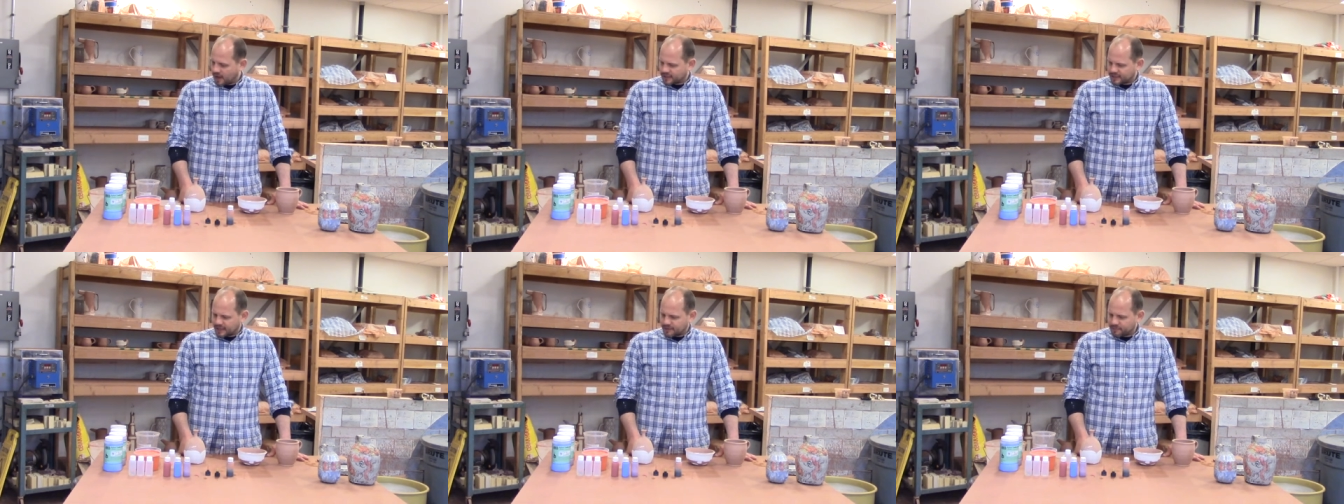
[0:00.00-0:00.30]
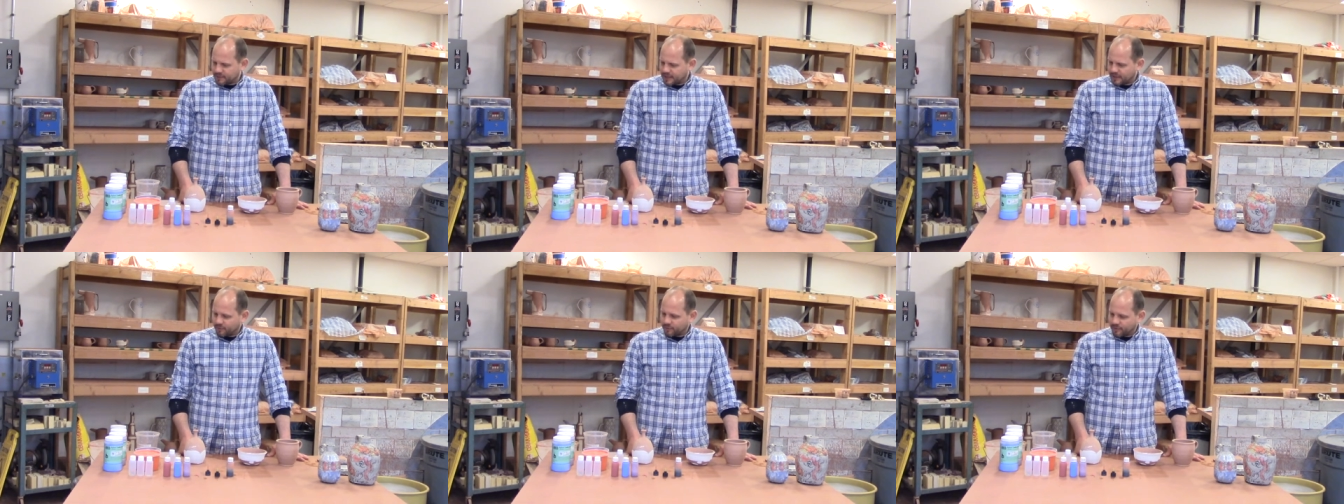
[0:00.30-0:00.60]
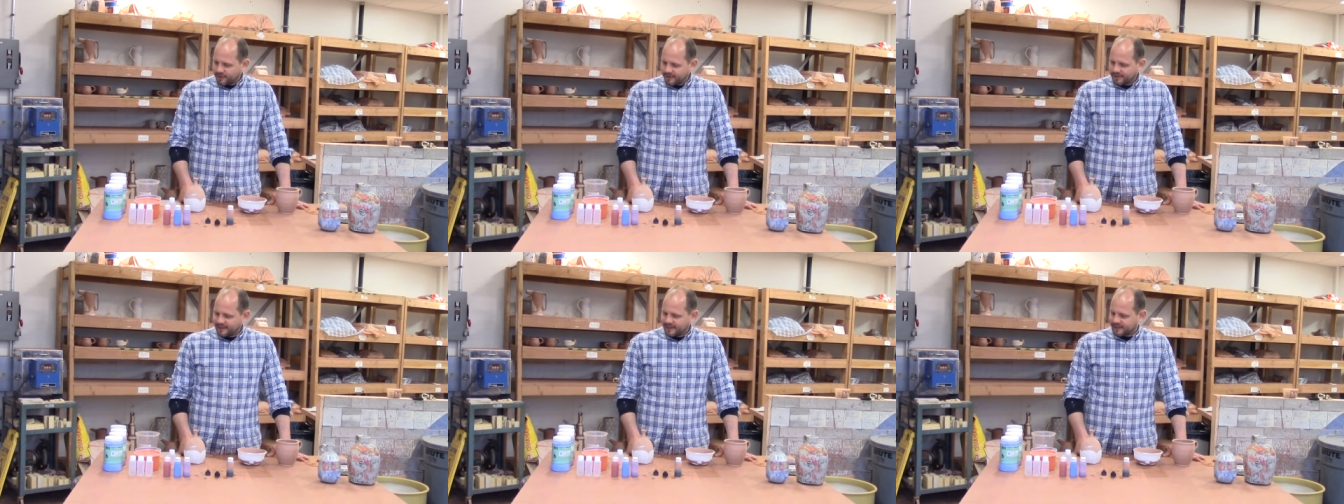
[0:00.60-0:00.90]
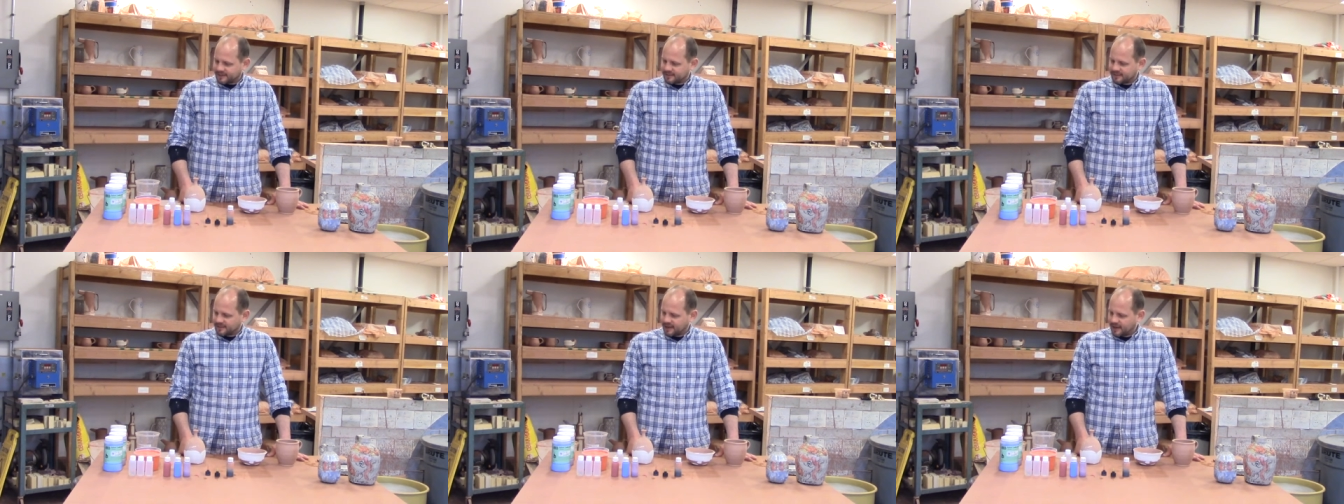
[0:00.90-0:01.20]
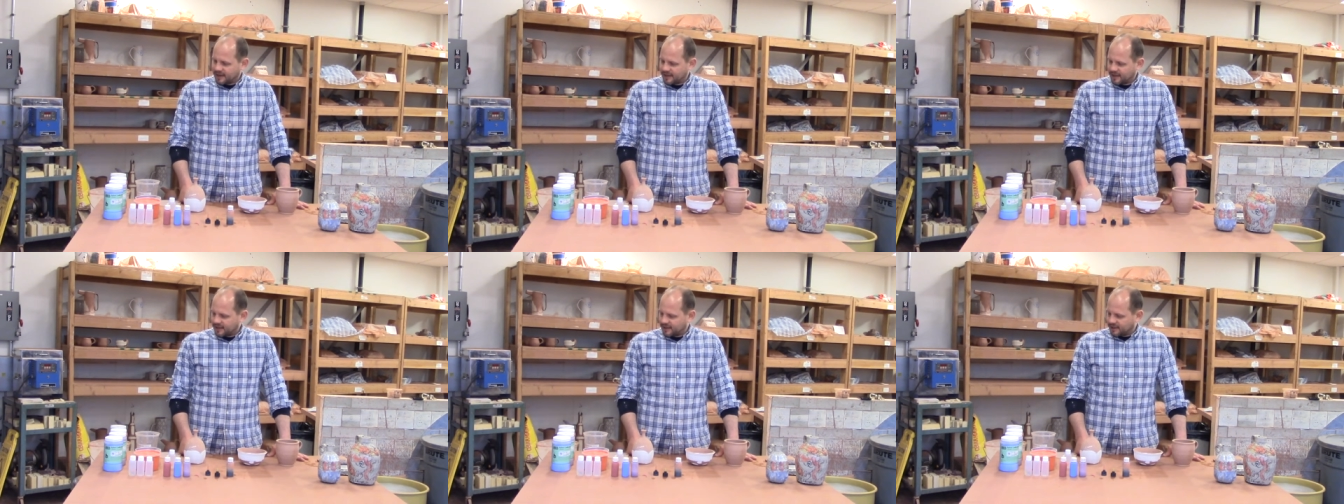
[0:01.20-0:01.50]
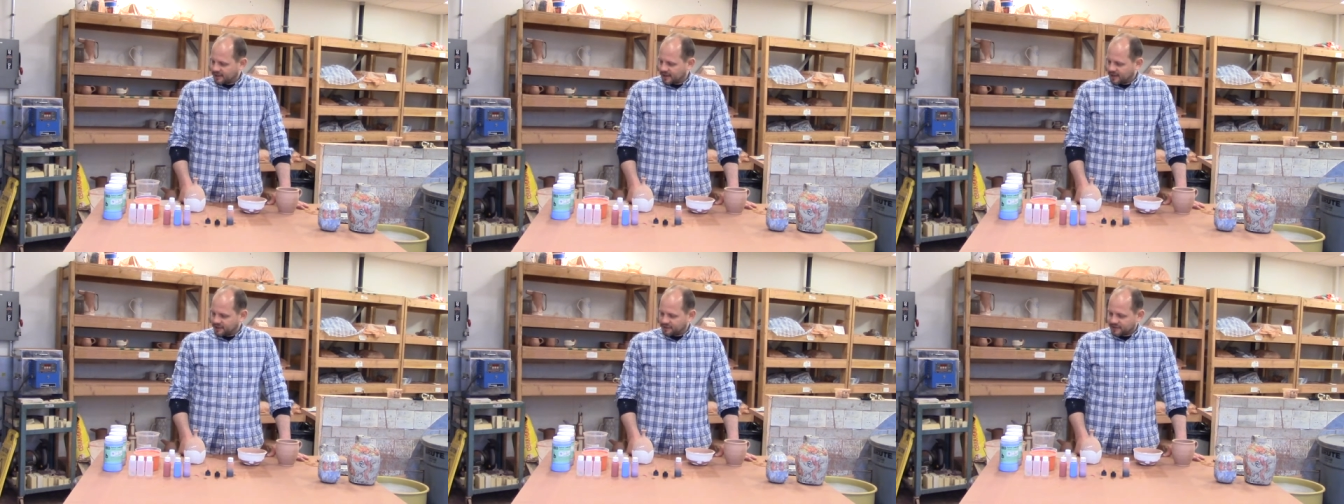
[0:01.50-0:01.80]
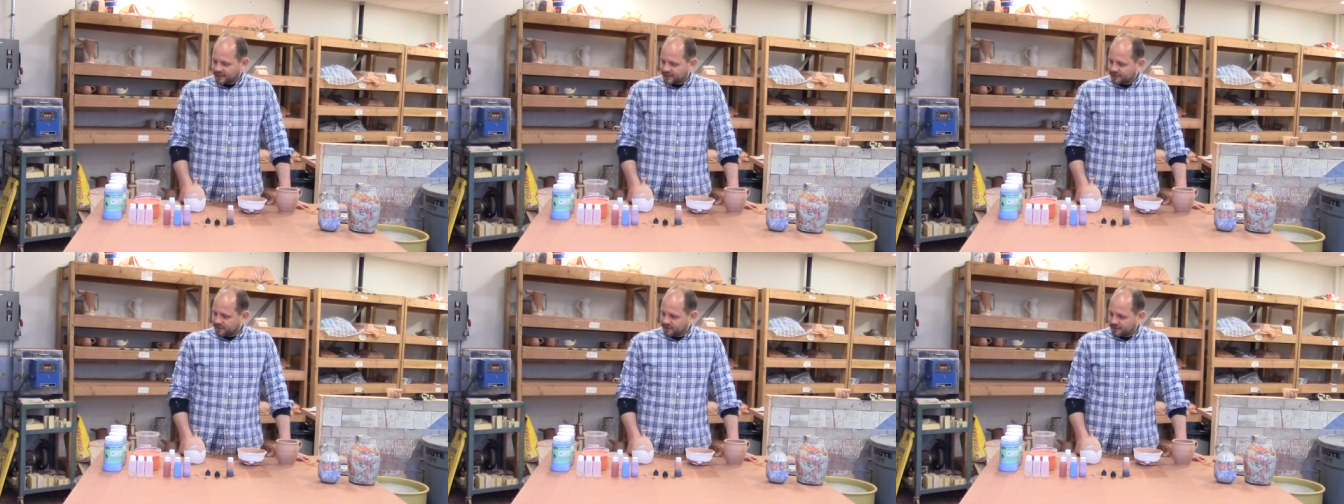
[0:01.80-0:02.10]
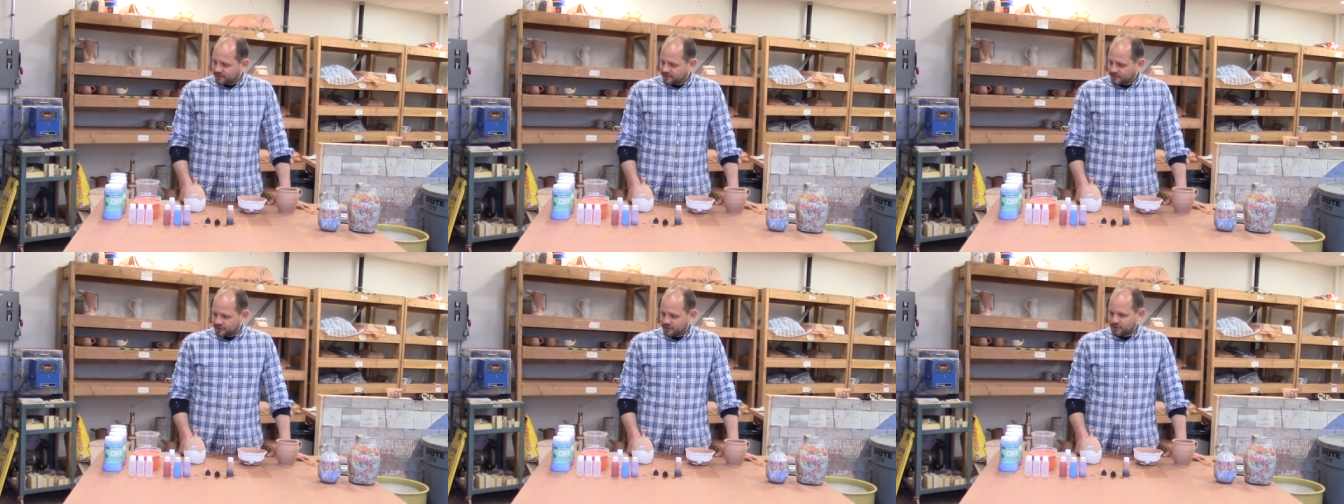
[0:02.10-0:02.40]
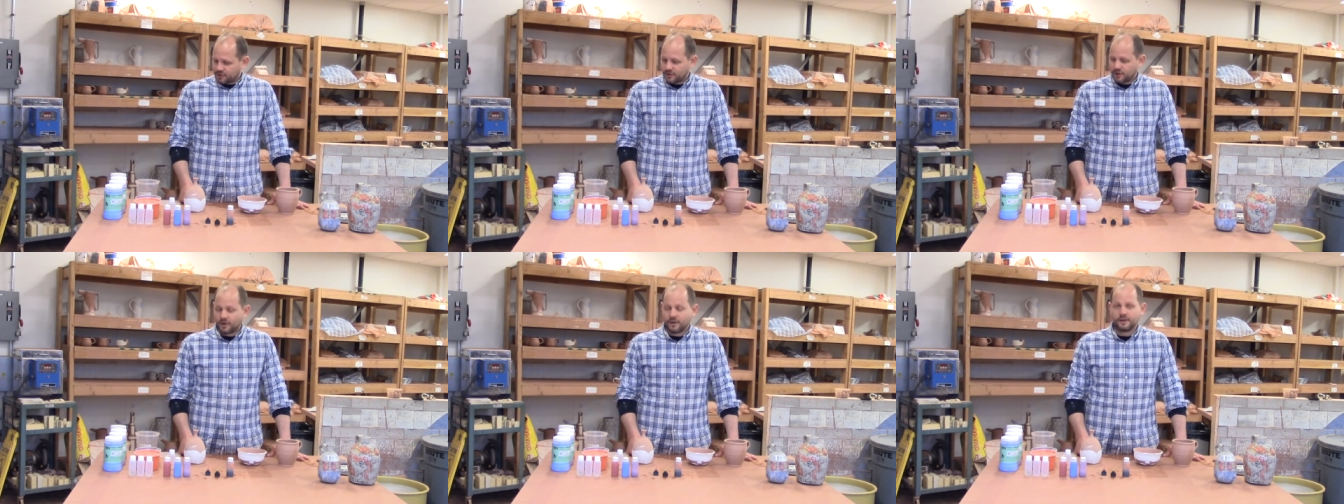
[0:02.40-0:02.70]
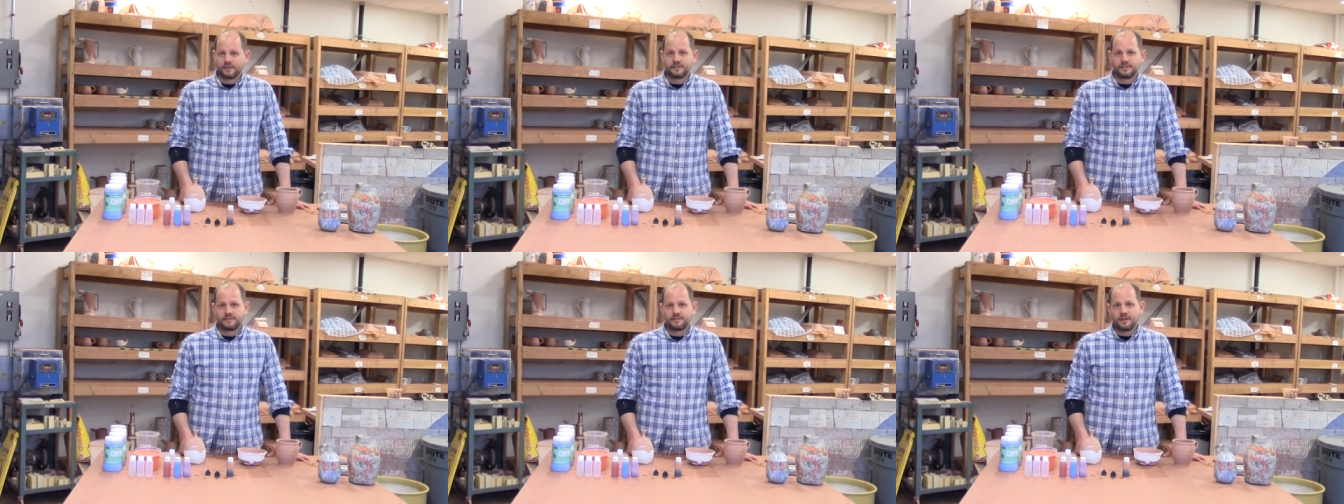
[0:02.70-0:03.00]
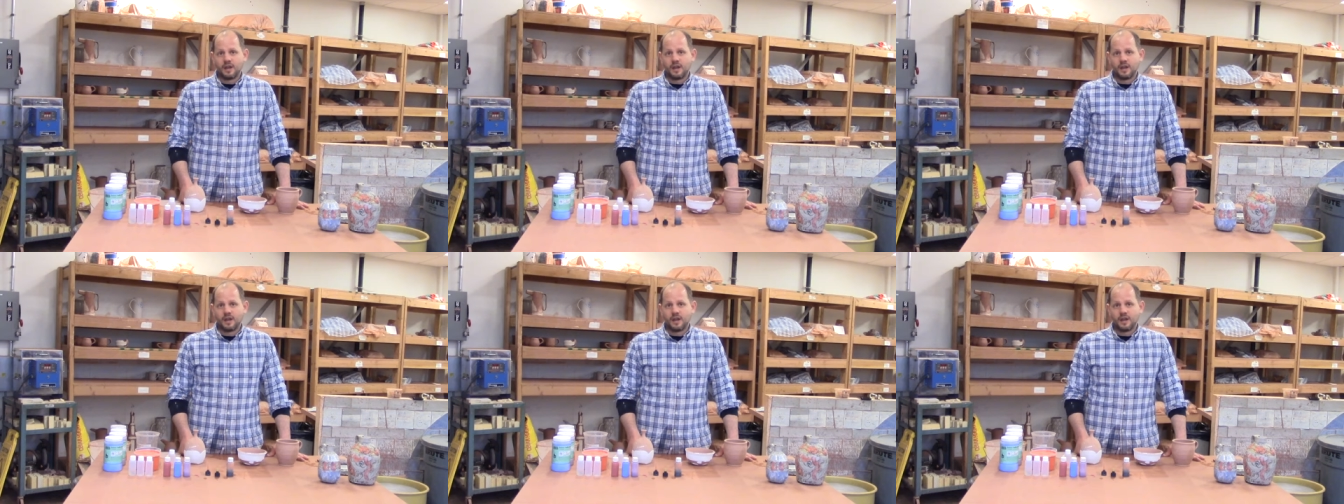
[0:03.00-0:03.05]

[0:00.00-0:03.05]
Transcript: can be a really exciting addition to your